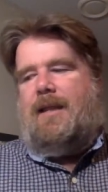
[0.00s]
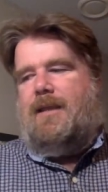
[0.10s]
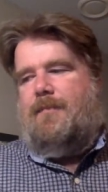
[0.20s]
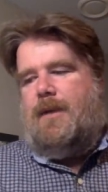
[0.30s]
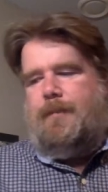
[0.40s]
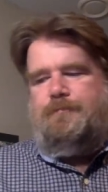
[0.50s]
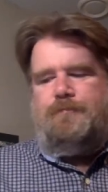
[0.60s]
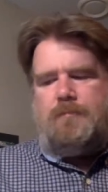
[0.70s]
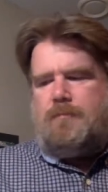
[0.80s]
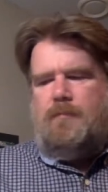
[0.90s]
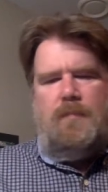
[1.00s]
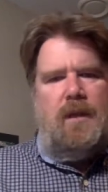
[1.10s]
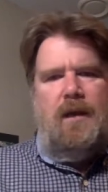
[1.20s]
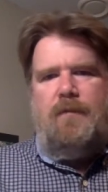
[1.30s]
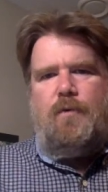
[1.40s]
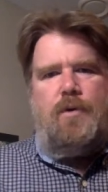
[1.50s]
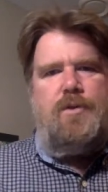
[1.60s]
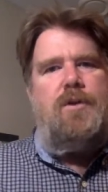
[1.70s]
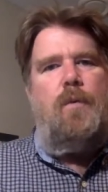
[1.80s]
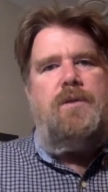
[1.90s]
them in. And of course,
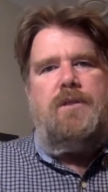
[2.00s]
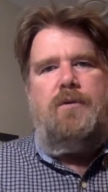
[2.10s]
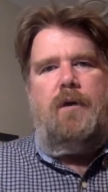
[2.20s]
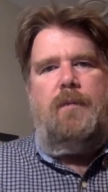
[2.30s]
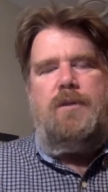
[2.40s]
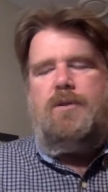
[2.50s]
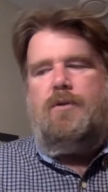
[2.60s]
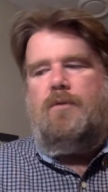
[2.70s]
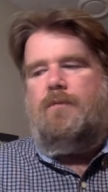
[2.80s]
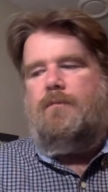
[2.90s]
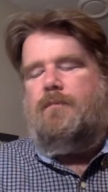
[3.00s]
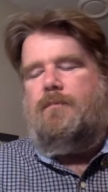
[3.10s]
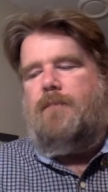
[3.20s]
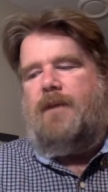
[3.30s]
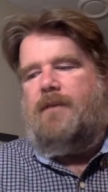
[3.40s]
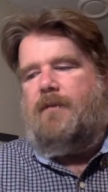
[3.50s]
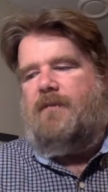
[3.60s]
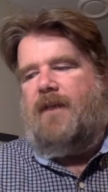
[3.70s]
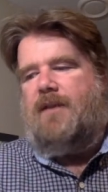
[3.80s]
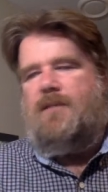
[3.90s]
there's always disagreements too by different
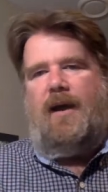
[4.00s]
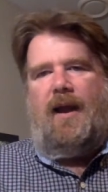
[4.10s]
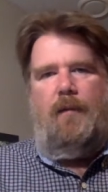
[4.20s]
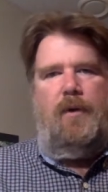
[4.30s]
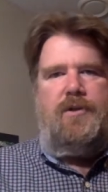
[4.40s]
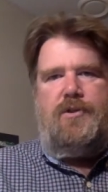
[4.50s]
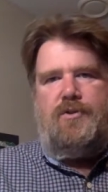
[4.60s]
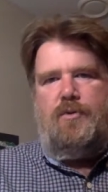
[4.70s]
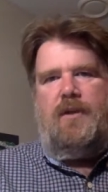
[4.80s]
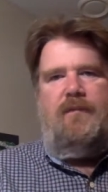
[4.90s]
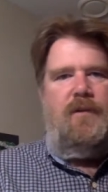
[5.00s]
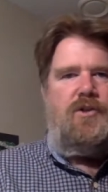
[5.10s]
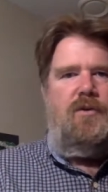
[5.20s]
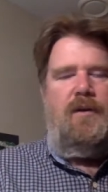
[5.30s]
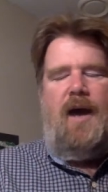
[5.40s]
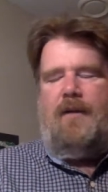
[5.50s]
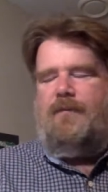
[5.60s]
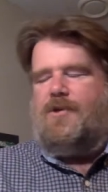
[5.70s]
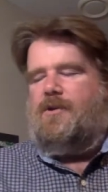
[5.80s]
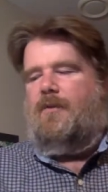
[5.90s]
fans about how much is truly official and not
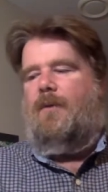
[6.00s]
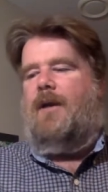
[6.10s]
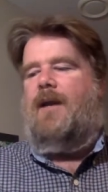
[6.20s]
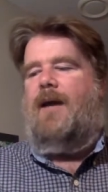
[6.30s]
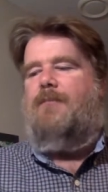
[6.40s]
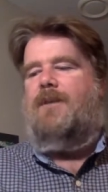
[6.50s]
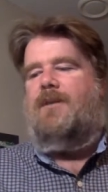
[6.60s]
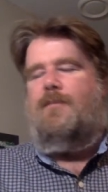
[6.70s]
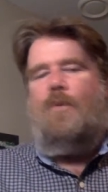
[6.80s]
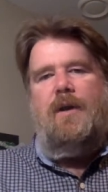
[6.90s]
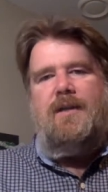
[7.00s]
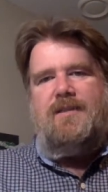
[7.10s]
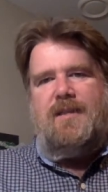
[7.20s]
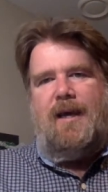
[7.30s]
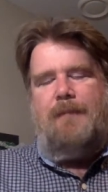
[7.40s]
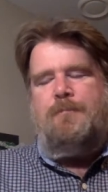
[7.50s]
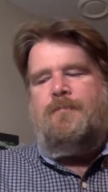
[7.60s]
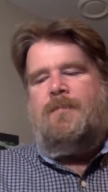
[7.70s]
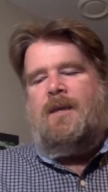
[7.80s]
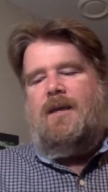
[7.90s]
official and whatnot. But the point is that
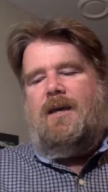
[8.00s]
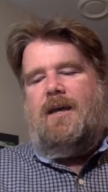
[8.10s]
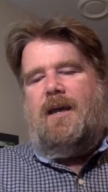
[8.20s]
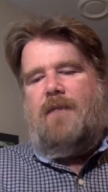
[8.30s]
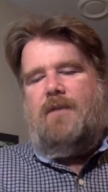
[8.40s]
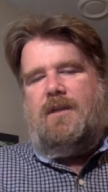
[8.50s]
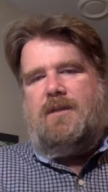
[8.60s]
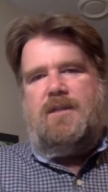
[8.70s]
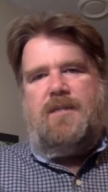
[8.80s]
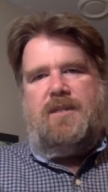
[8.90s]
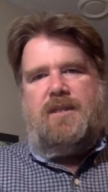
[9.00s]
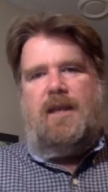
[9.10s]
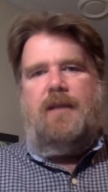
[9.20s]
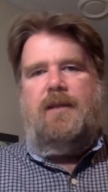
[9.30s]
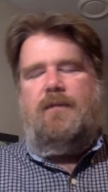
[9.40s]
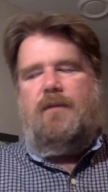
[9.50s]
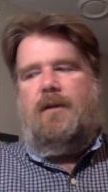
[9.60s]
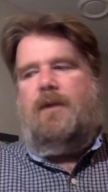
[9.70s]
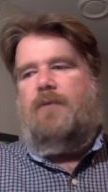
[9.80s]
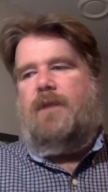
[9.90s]
every list is going to be slightly different,
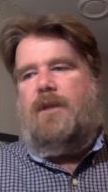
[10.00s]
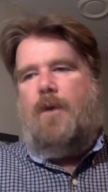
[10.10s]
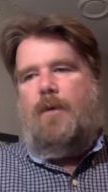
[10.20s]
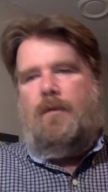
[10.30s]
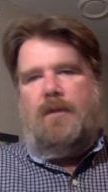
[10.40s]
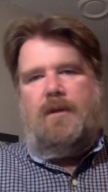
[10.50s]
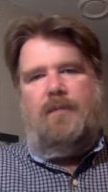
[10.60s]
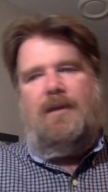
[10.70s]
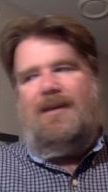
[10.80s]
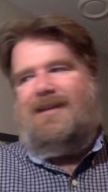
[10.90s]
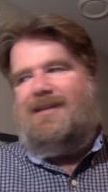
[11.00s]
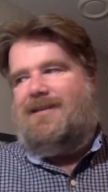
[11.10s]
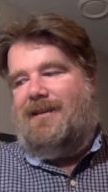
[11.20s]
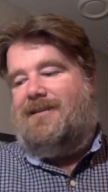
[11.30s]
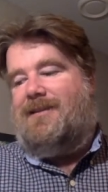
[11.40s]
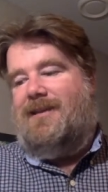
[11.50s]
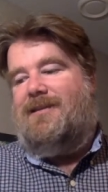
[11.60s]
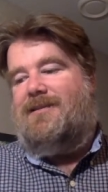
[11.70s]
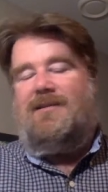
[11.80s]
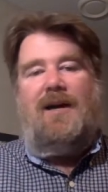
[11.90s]
and really knowing what the complete list
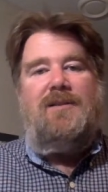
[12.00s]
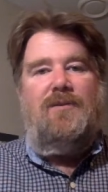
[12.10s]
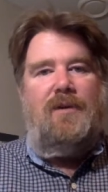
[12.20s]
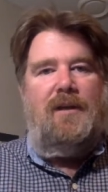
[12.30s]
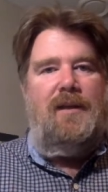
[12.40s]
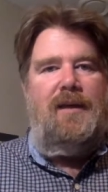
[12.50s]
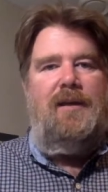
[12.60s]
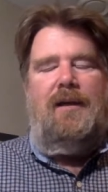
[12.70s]
is consequently